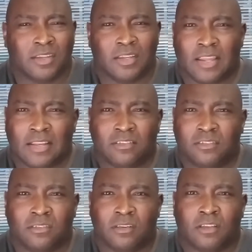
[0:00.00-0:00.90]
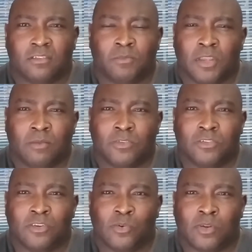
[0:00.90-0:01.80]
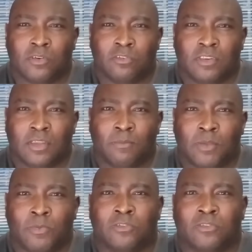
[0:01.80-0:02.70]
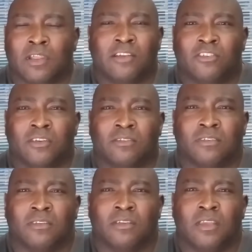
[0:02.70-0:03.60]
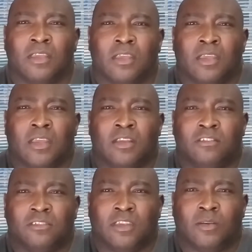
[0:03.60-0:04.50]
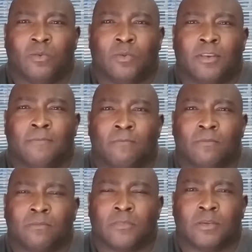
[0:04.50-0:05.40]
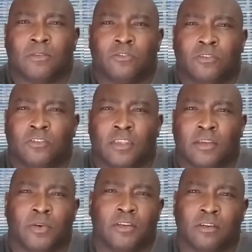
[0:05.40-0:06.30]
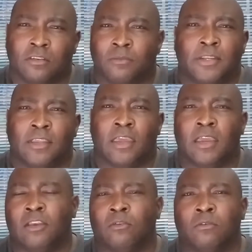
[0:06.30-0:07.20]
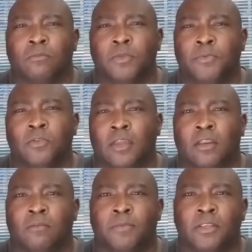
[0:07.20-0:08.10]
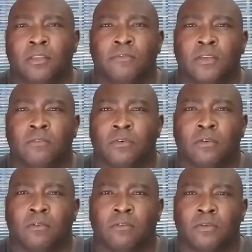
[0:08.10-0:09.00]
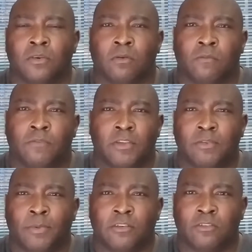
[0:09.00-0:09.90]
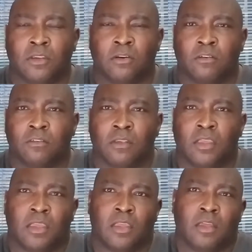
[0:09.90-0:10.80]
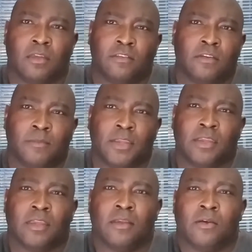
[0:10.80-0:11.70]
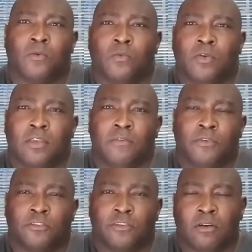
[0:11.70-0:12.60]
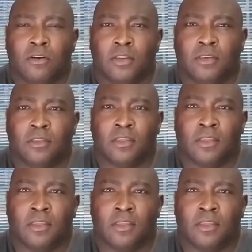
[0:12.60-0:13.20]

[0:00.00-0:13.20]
I just I sometimes just don't understand people's logics. It's just like when it's just like when I talk to my dad or people that have been lifting for you know 50 plus years, they tell me when they first started,